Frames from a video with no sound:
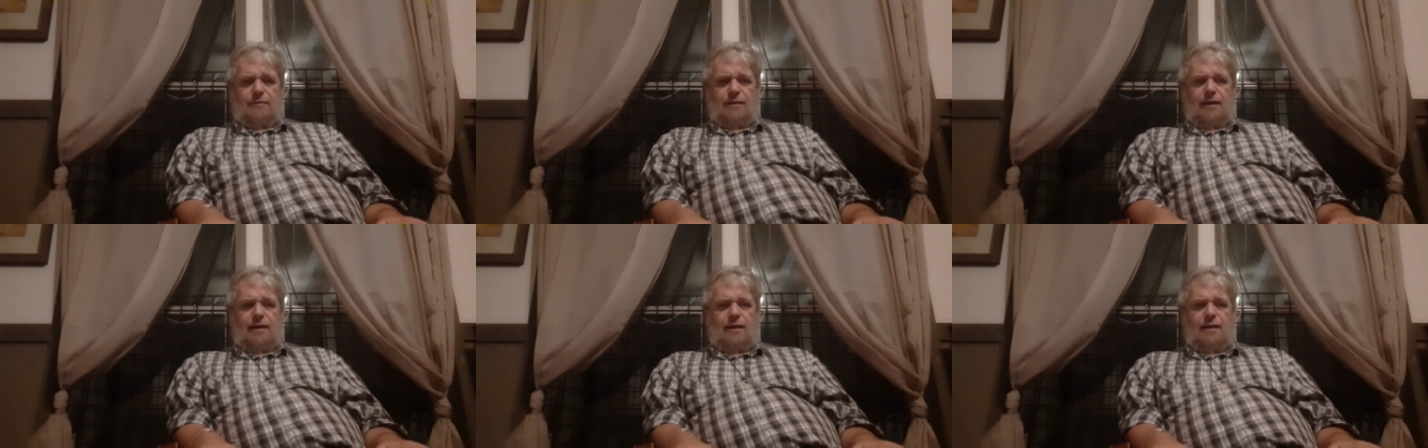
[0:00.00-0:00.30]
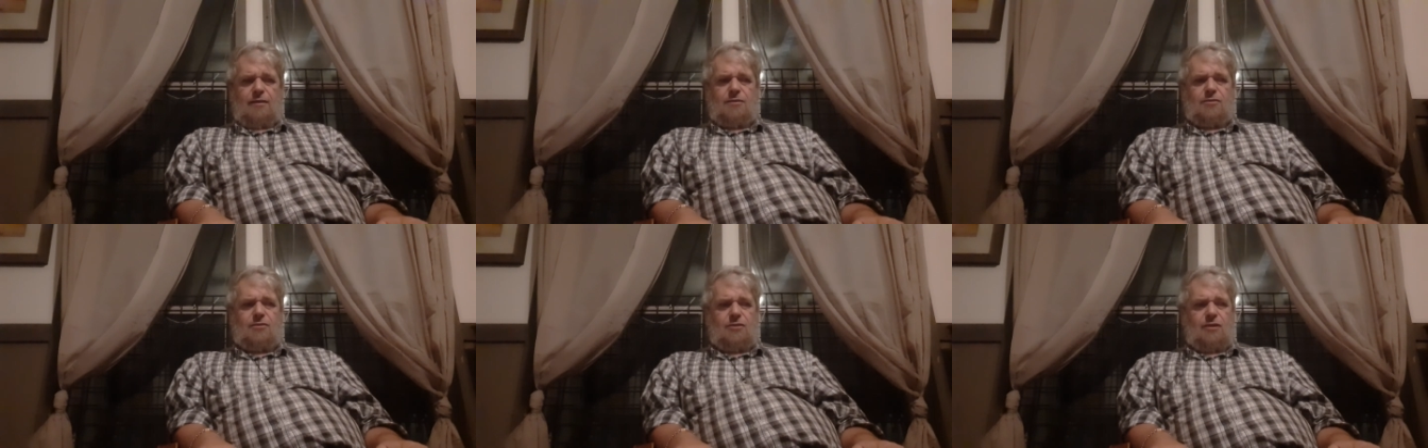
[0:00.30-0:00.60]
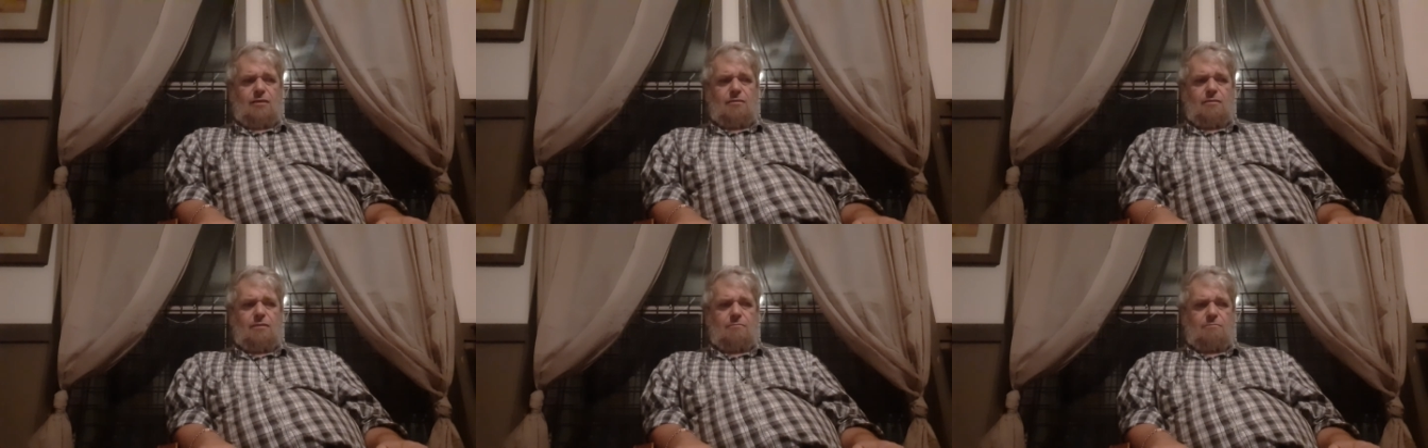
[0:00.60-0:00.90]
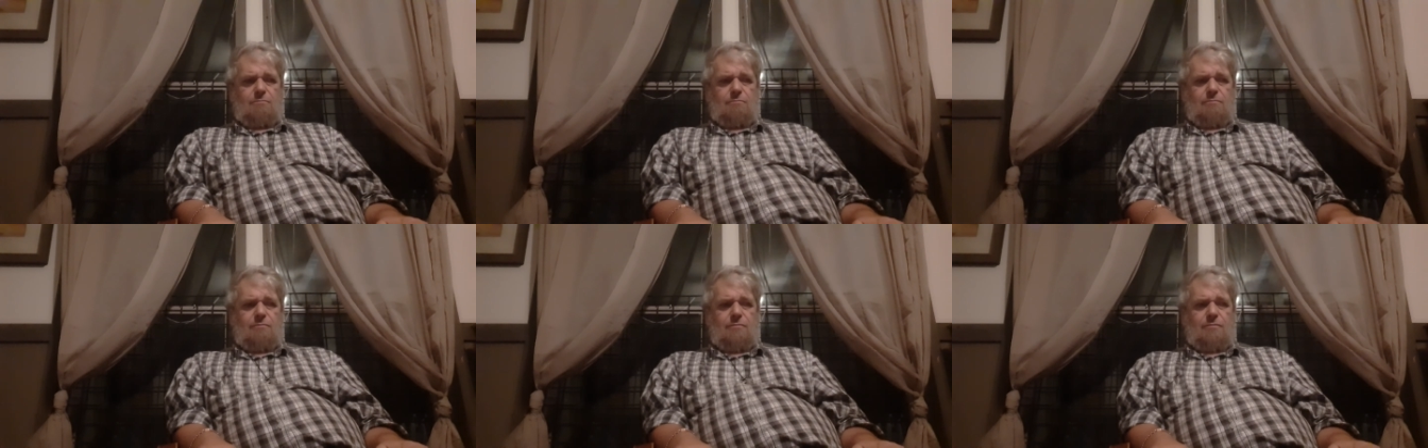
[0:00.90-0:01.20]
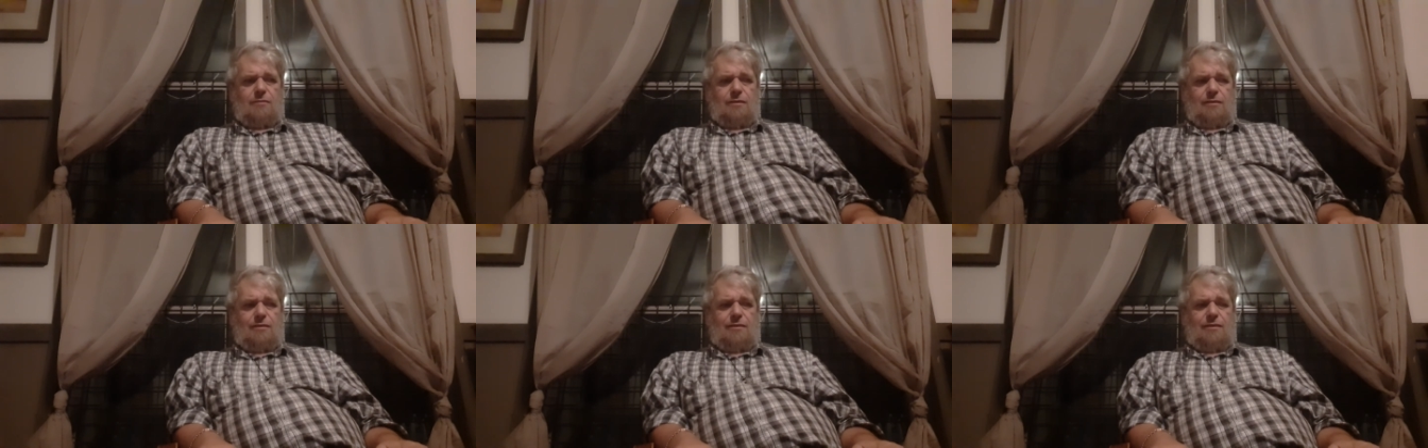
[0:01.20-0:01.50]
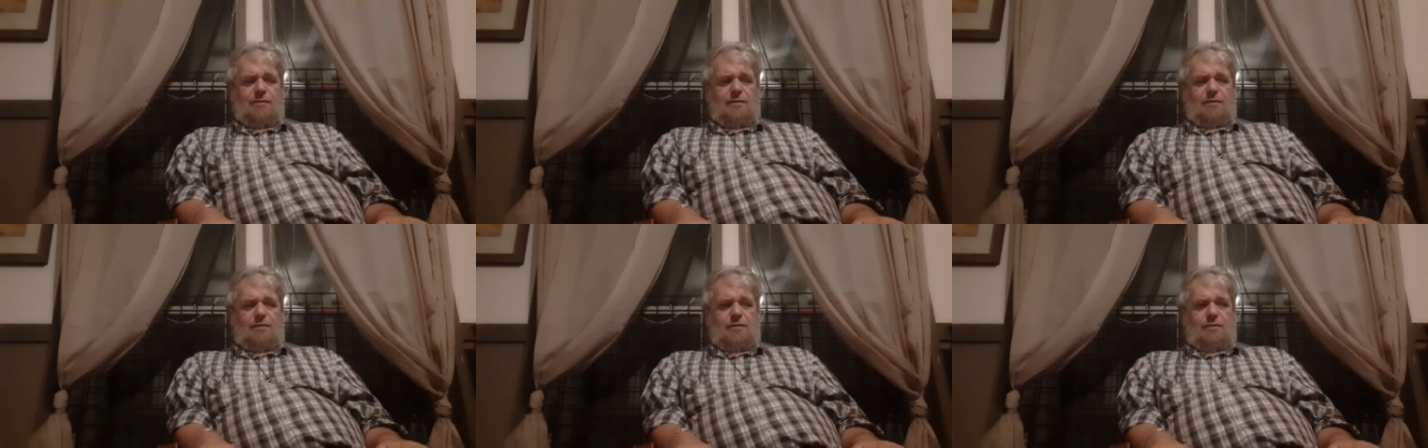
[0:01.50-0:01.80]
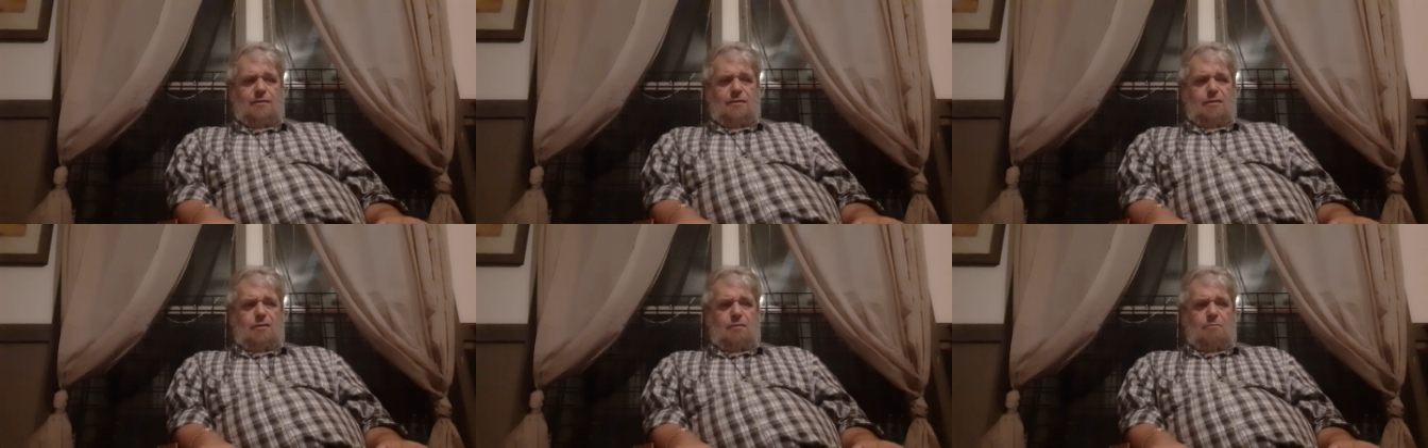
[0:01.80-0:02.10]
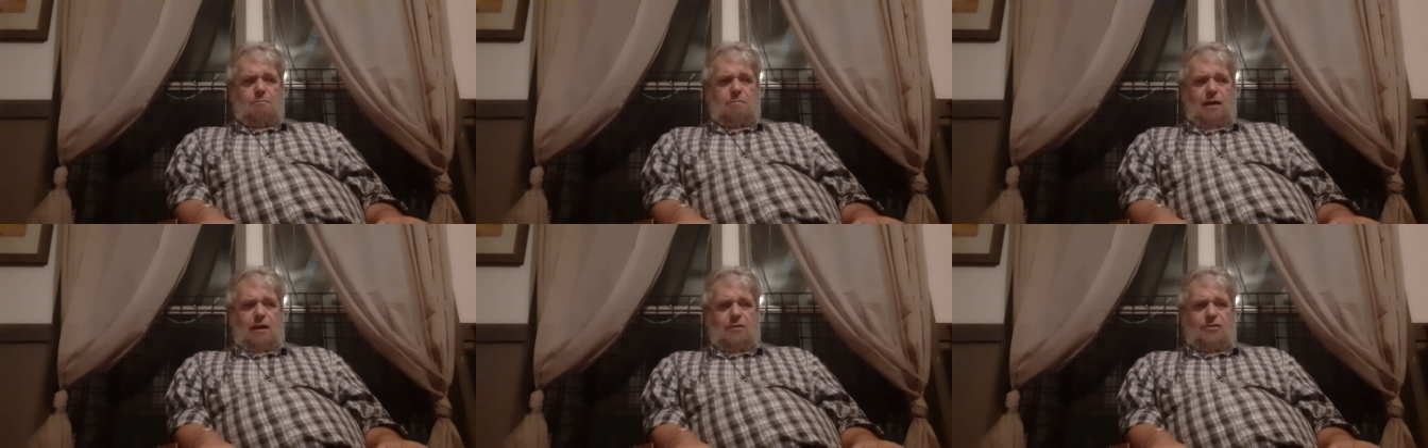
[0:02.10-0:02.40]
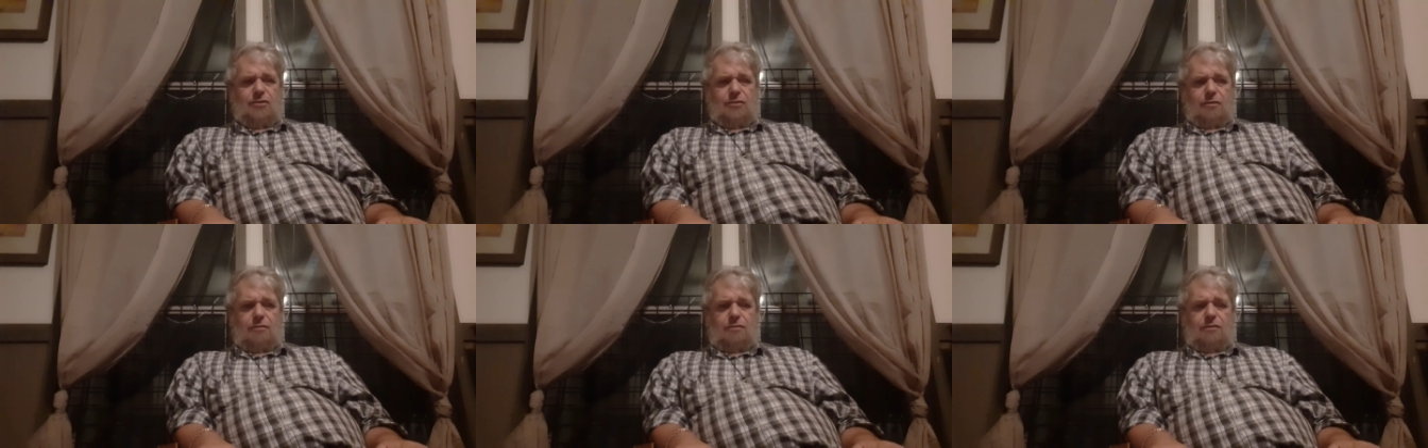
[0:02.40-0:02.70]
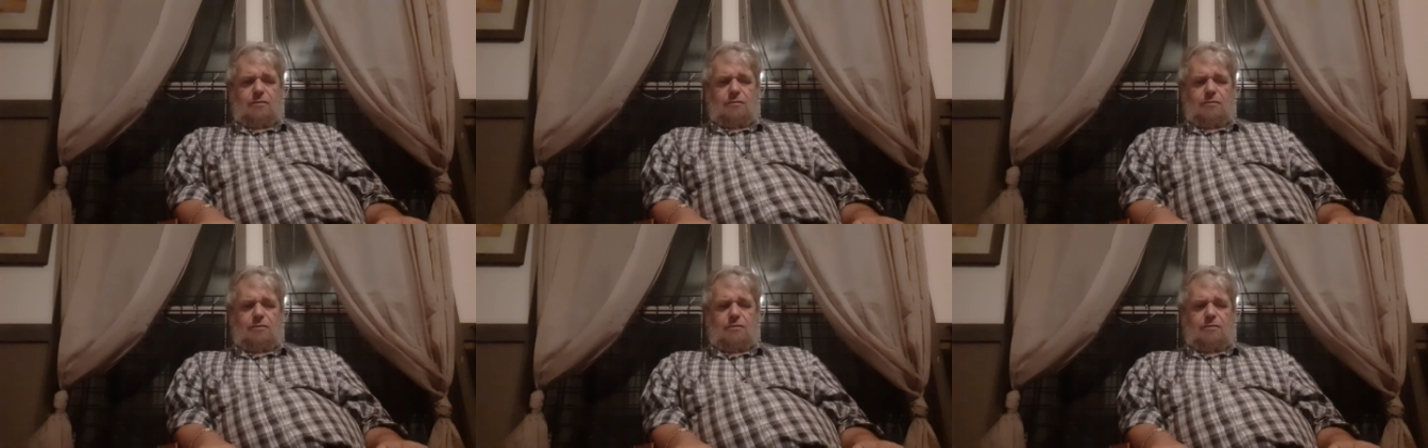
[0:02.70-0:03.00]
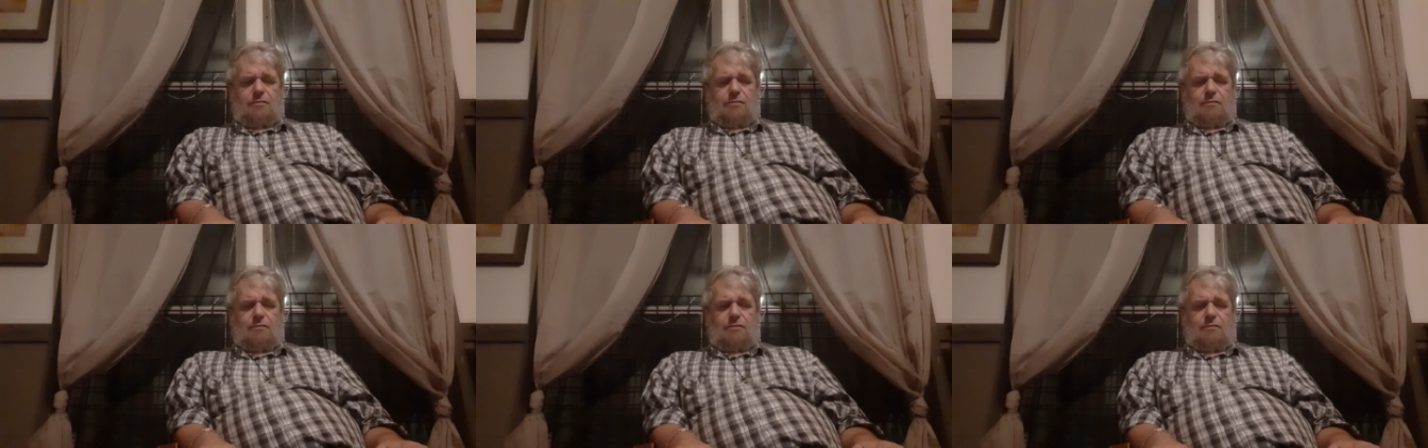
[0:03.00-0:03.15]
as a postulant